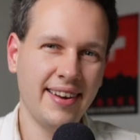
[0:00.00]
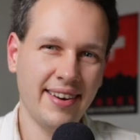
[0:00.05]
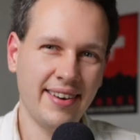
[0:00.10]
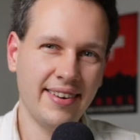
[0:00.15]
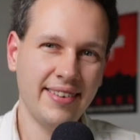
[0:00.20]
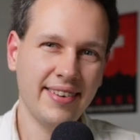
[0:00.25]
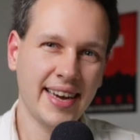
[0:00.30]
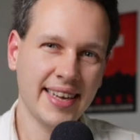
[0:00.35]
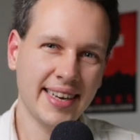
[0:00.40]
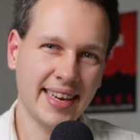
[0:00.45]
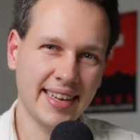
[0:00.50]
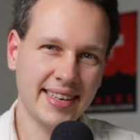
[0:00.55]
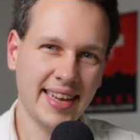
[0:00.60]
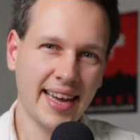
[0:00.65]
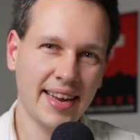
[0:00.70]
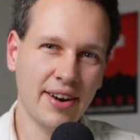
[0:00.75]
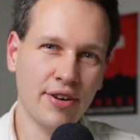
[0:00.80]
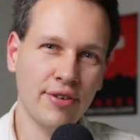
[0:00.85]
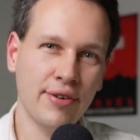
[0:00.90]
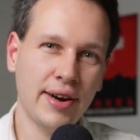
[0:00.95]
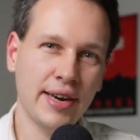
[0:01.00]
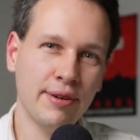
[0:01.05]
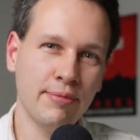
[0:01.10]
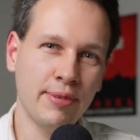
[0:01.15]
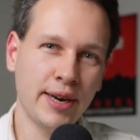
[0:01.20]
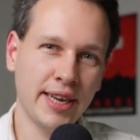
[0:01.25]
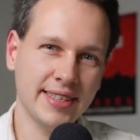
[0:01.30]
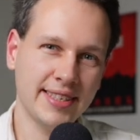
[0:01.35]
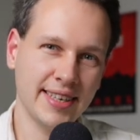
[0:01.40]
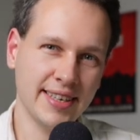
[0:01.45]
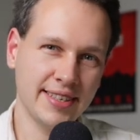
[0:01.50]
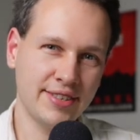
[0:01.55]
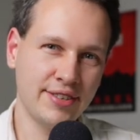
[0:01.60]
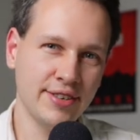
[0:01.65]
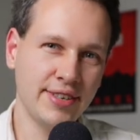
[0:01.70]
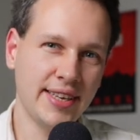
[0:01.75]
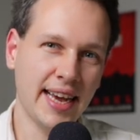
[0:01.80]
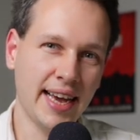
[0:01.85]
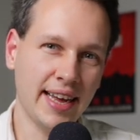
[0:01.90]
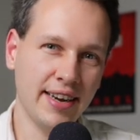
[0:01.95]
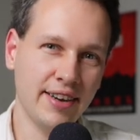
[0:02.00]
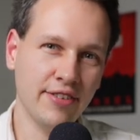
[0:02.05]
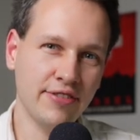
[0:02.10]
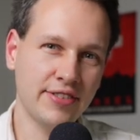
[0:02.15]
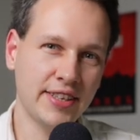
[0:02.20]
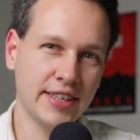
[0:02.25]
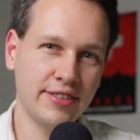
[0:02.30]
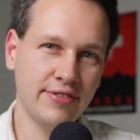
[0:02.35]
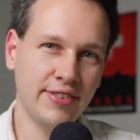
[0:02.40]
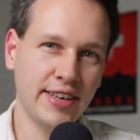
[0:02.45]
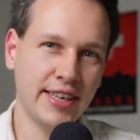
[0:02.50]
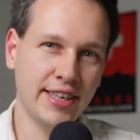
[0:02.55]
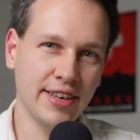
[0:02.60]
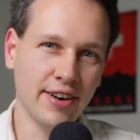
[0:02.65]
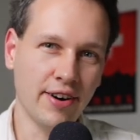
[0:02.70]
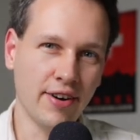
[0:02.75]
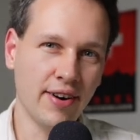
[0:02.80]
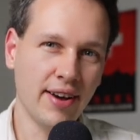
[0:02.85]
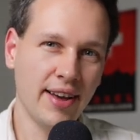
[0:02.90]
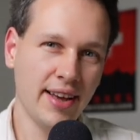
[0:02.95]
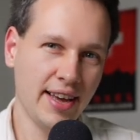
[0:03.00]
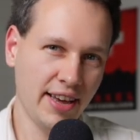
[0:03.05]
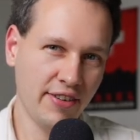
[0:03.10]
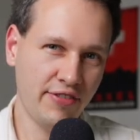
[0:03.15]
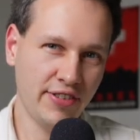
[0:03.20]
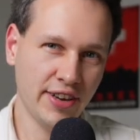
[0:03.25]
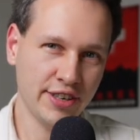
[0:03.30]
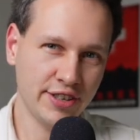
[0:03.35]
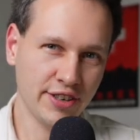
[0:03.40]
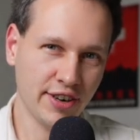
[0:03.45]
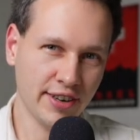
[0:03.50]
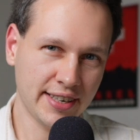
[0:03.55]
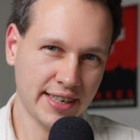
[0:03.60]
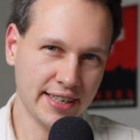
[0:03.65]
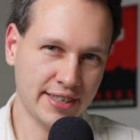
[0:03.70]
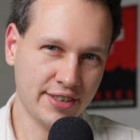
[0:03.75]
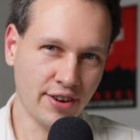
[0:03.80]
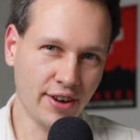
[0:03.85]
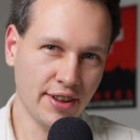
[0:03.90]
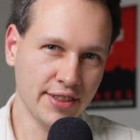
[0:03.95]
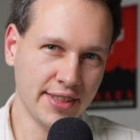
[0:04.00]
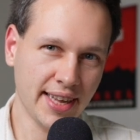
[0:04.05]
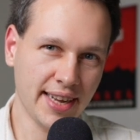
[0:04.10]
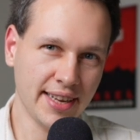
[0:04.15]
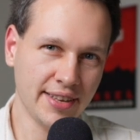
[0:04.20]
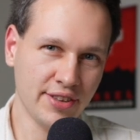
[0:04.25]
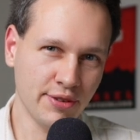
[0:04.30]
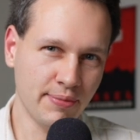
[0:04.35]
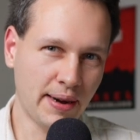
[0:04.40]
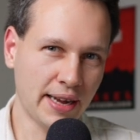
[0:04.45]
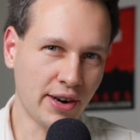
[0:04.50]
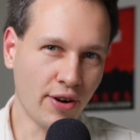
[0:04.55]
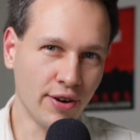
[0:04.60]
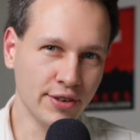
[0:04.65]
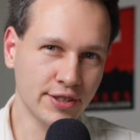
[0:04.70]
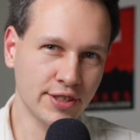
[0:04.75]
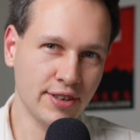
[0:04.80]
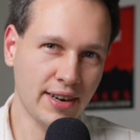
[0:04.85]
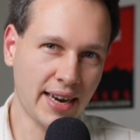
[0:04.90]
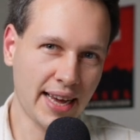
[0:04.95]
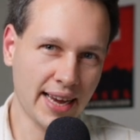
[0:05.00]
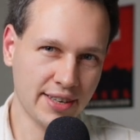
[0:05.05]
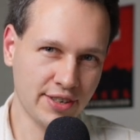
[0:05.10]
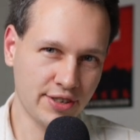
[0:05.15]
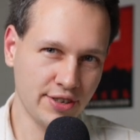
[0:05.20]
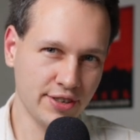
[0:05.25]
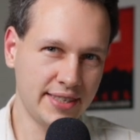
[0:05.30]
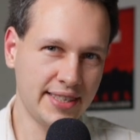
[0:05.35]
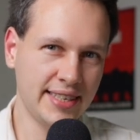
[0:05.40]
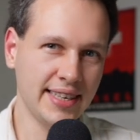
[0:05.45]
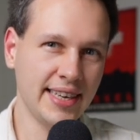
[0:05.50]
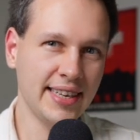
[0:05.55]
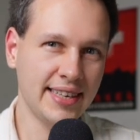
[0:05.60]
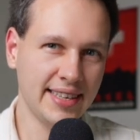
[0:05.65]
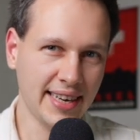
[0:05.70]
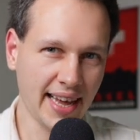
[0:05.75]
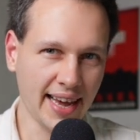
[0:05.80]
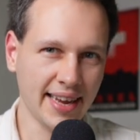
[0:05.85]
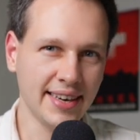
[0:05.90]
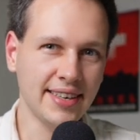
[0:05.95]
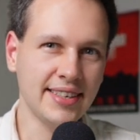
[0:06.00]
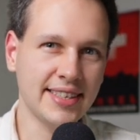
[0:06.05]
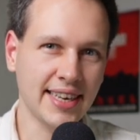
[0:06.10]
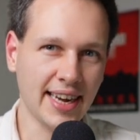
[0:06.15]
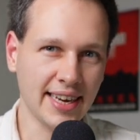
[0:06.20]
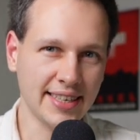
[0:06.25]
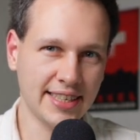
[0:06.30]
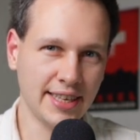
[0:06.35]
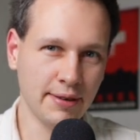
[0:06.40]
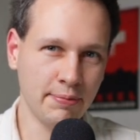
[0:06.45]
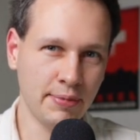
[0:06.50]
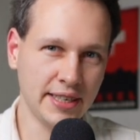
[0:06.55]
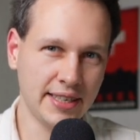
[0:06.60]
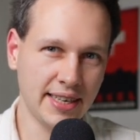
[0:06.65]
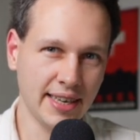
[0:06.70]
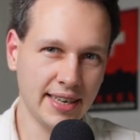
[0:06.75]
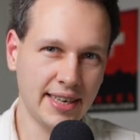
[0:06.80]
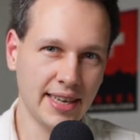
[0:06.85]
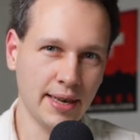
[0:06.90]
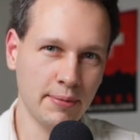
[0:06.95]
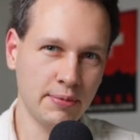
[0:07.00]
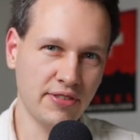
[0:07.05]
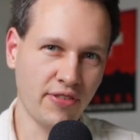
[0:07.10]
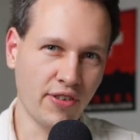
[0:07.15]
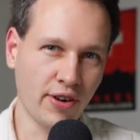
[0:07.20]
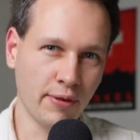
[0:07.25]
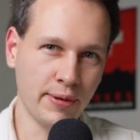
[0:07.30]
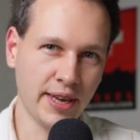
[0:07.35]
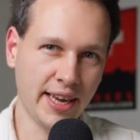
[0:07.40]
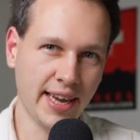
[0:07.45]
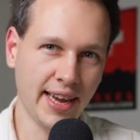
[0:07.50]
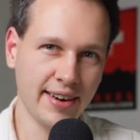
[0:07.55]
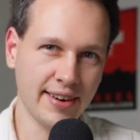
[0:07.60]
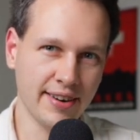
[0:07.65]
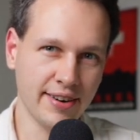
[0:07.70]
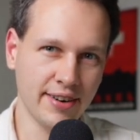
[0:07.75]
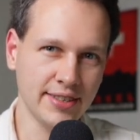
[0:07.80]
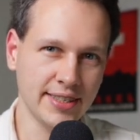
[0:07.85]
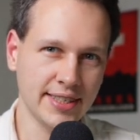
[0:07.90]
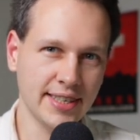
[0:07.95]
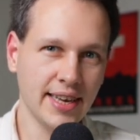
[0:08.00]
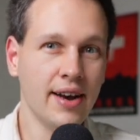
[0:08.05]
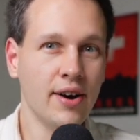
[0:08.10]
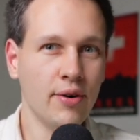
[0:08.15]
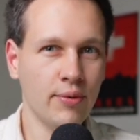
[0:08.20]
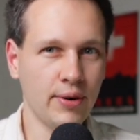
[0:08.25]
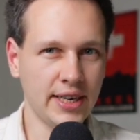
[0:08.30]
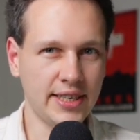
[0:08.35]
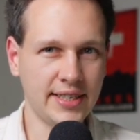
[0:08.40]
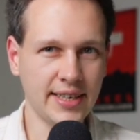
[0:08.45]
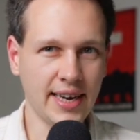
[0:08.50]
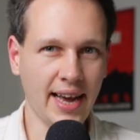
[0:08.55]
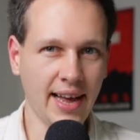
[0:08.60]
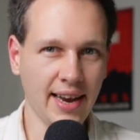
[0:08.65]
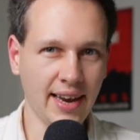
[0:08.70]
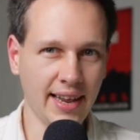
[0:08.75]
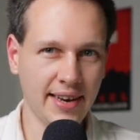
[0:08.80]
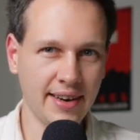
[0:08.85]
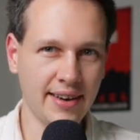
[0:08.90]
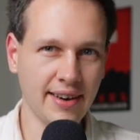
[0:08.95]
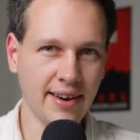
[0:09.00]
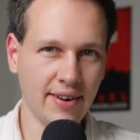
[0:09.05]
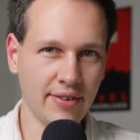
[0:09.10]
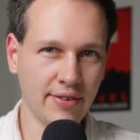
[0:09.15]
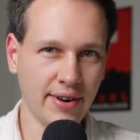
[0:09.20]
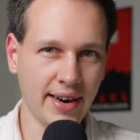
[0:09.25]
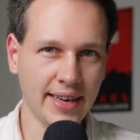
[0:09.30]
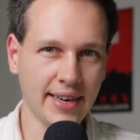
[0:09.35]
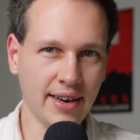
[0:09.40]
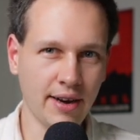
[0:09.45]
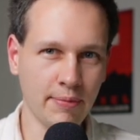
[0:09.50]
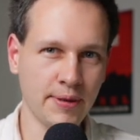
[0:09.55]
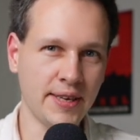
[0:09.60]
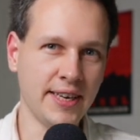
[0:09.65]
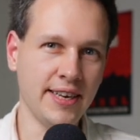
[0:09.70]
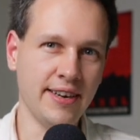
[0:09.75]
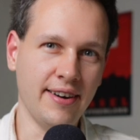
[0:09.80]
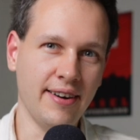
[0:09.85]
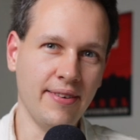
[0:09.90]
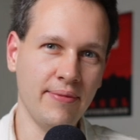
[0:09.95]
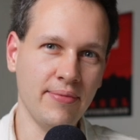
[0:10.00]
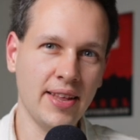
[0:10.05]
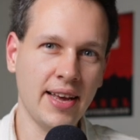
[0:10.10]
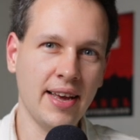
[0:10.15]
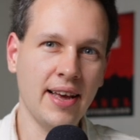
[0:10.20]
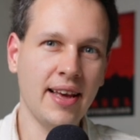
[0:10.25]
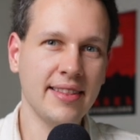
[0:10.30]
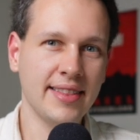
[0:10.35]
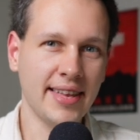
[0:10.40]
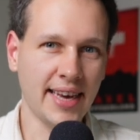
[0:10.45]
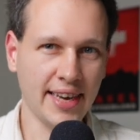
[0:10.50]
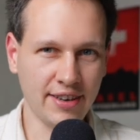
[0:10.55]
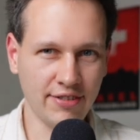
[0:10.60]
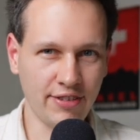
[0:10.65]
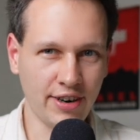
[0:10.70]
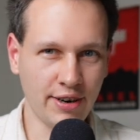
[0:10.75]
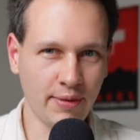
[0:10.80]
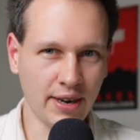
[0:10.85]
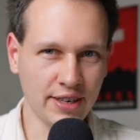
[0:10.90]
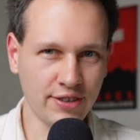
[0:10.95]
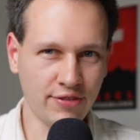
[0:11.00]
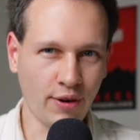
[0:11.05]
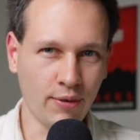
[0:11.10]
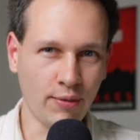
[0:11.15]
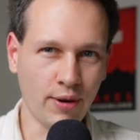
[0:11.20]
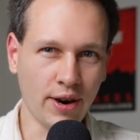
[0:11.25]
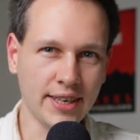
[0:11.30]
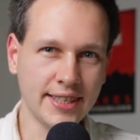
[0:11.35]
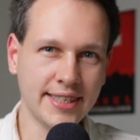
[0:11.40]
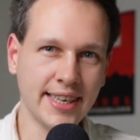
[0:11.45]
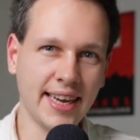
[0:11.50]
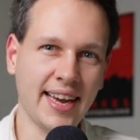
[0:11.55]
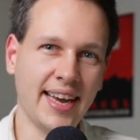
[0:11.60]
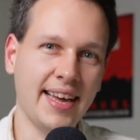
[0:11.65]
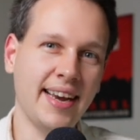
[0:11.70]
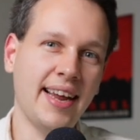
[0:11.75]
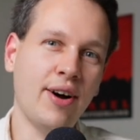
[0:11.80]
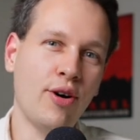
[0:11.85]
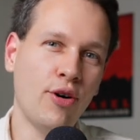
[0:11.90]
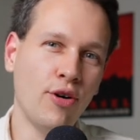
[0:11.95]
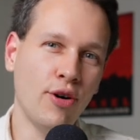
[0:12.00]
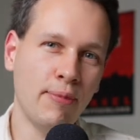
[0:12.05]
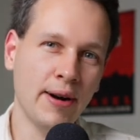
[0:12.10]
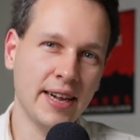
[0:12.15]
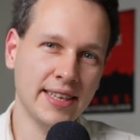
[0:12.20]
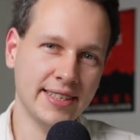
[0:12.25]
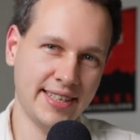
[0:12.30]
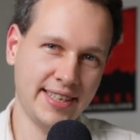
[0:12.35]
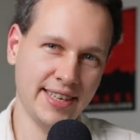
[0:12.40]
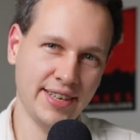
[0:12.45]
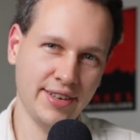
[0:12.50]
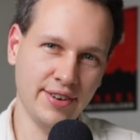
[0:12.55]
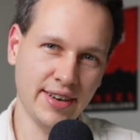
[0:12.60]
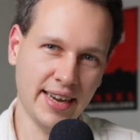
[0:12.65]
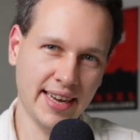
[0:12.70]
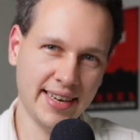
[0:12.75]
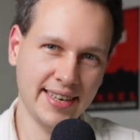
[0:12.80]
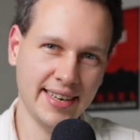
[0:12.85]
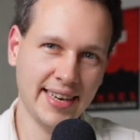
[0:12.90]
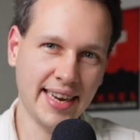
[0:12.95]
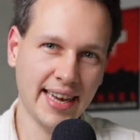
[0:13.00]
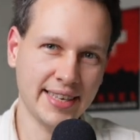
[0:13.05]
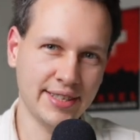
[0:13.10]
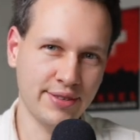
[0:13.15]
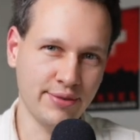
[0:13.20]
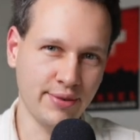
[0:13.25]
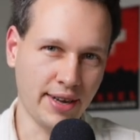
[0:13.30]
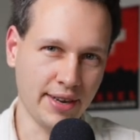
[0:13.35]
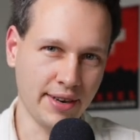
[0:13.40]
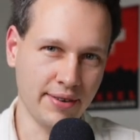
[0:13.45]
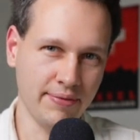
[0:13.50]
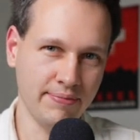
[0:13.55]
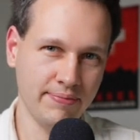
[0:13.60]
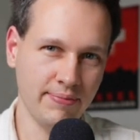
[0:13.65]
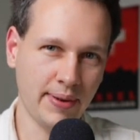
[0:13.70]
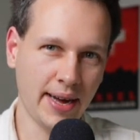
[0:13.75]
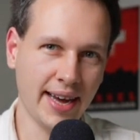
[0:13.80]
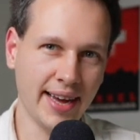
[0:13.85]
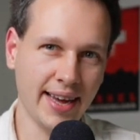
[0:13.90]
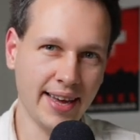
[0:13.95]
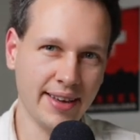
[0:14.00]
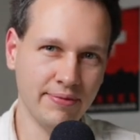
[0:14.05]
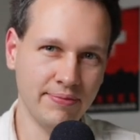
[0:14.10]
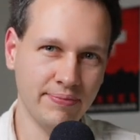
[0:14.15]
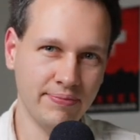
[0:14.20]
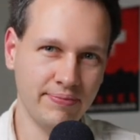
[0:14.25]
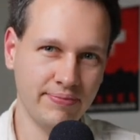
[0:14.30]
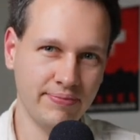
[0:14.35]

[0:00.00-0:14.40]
Alright, and that already brings us to the end of this video. If you enjoyed this content, you might also like to see 10 ChatGPT tips for beginners, which I'll link right up here. Thank you very much for watching, and I hope I'll see you in the next one. Bye!